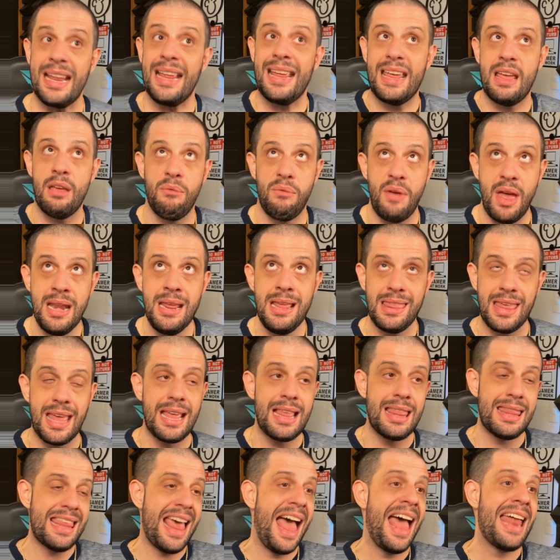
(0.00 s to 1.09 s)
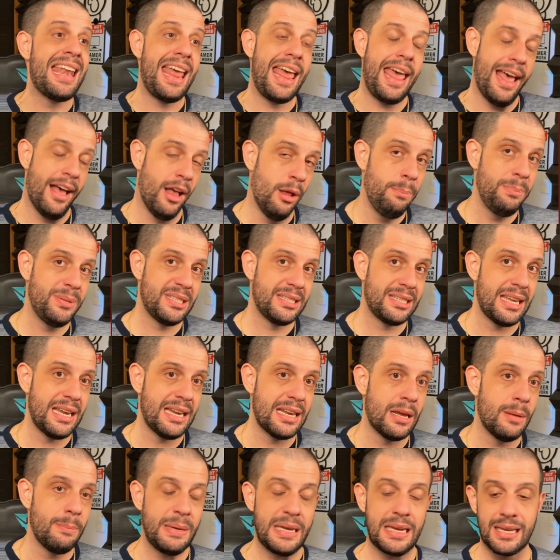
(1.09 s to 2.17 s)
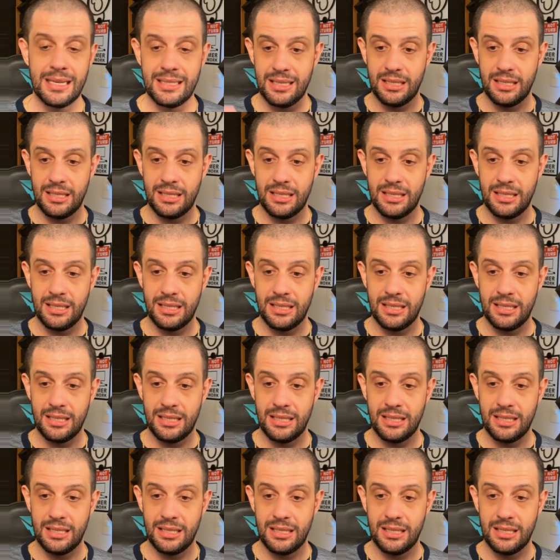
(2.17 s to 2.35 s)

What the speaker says: If anything, that helps Thena because